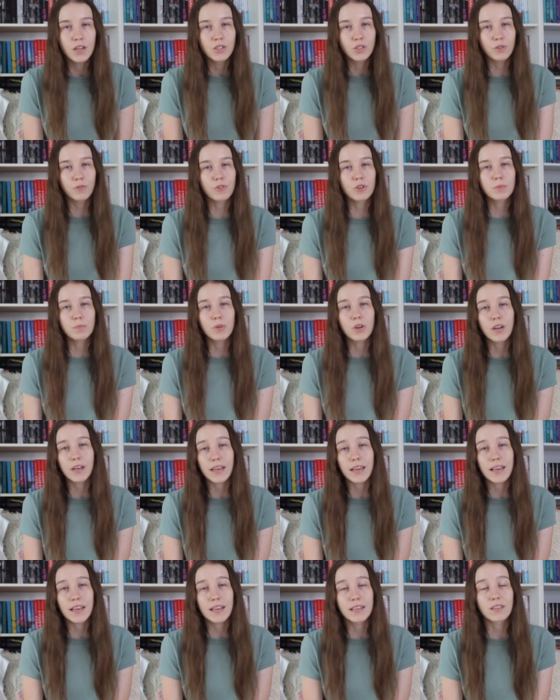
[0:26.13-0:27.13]
So the first
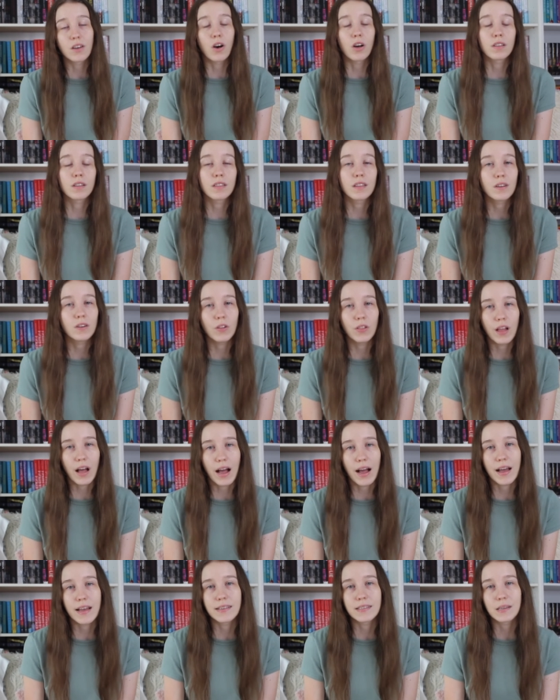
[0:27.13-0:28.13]
book is All the Little
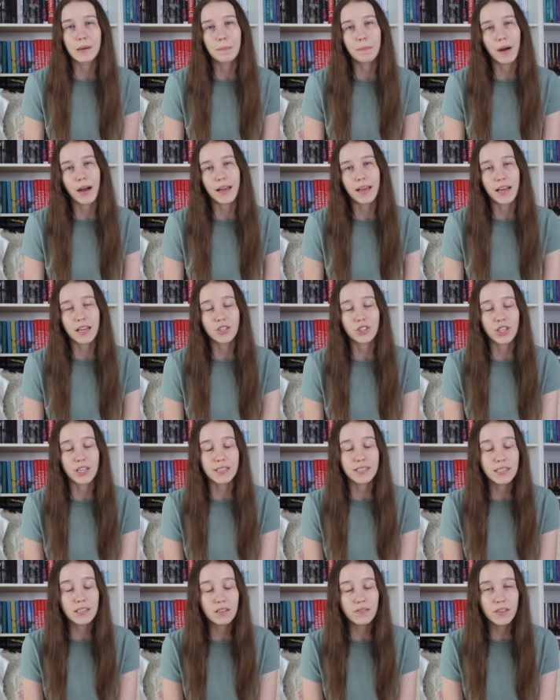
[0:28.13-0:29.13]
Lies by S.J.
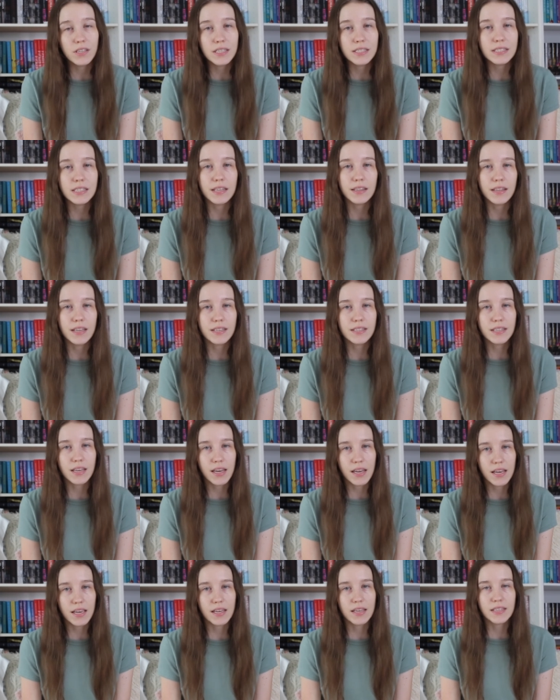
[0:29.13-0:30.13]
Sylvis. This
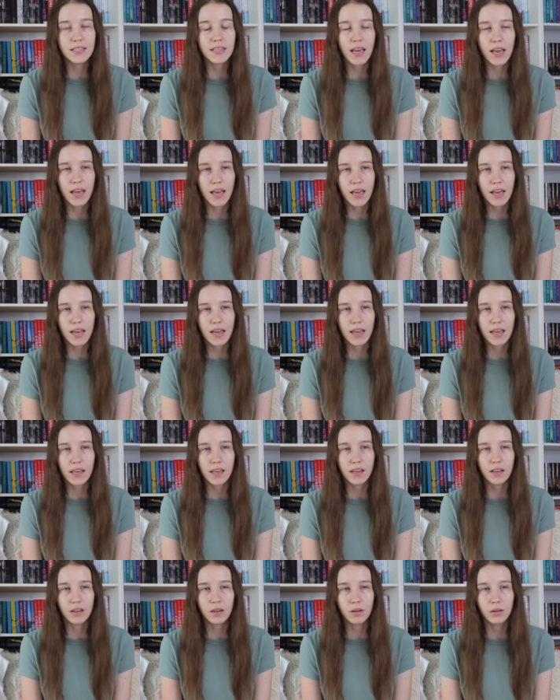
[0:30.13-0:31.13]
is
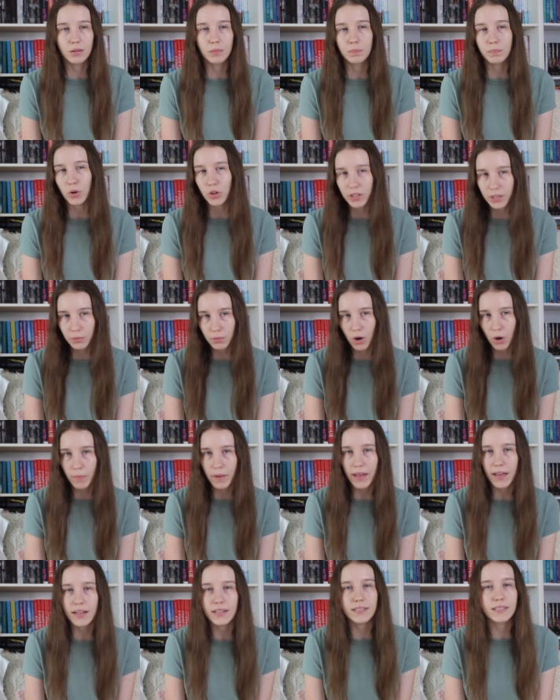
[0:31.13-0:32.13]
a bully
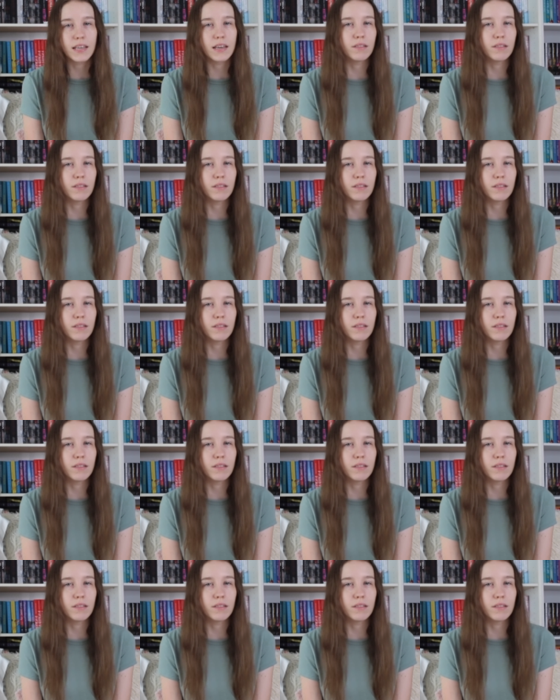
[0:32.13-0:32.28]
romance.